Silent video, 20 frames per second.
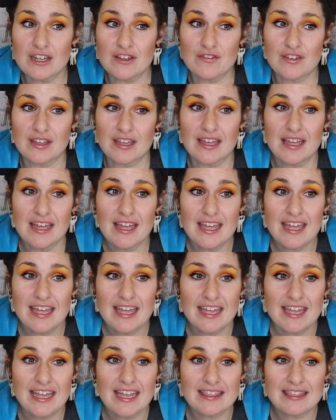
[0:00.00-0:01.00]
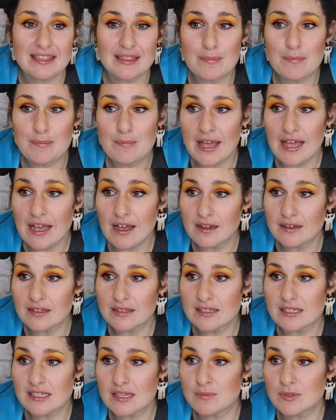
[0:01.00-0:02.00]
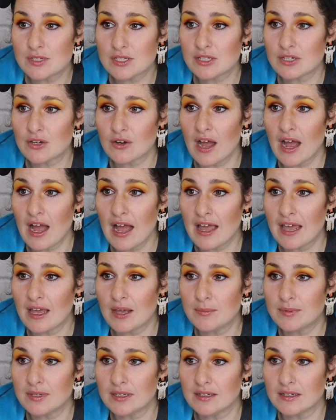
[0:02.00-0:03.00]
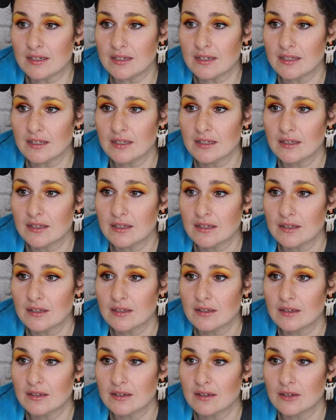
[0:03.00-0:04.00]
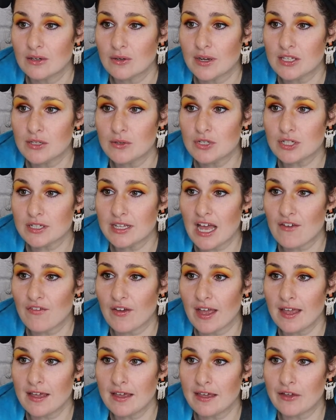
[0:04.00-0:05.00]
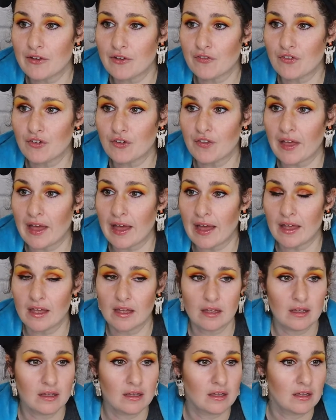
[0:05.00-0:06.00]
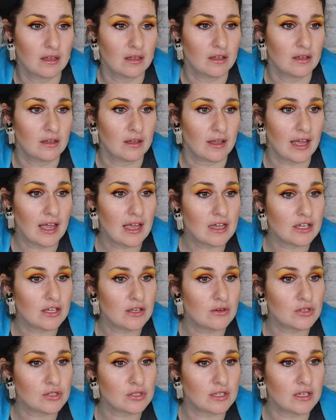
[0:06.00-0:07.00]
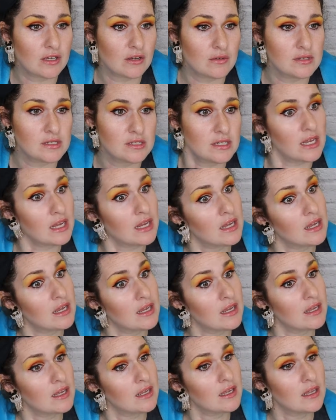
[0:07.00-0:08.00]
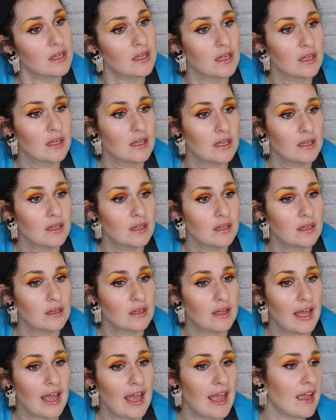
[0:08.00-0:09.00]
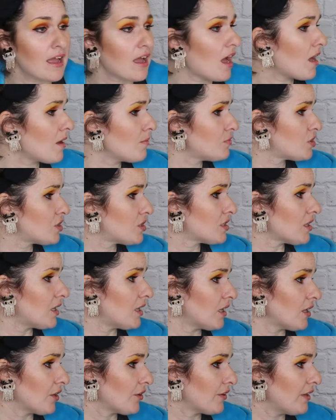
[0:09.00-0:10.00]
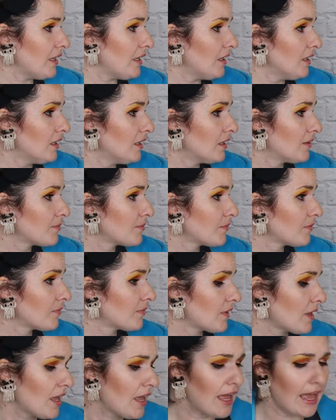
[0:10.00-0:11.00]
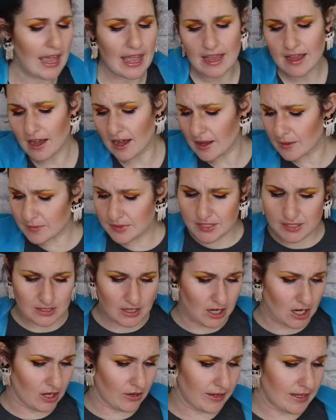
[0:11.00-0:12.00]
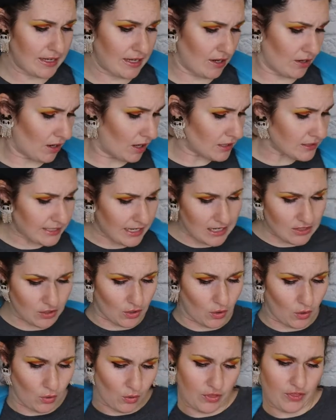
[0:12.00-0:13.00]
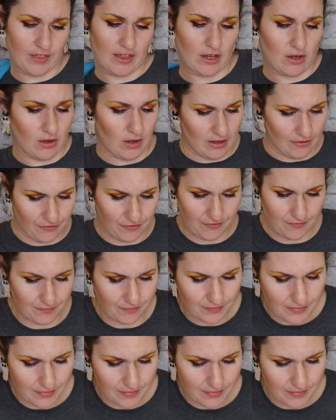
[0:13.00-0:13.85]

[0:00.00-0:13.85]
it if you hit the bell and subscribed and, oh, I usually have Hank here for that. Hank usually goes ding. Hank, I'm sorry. Hank, I'm sorry. Here, I'll take the whole thing off.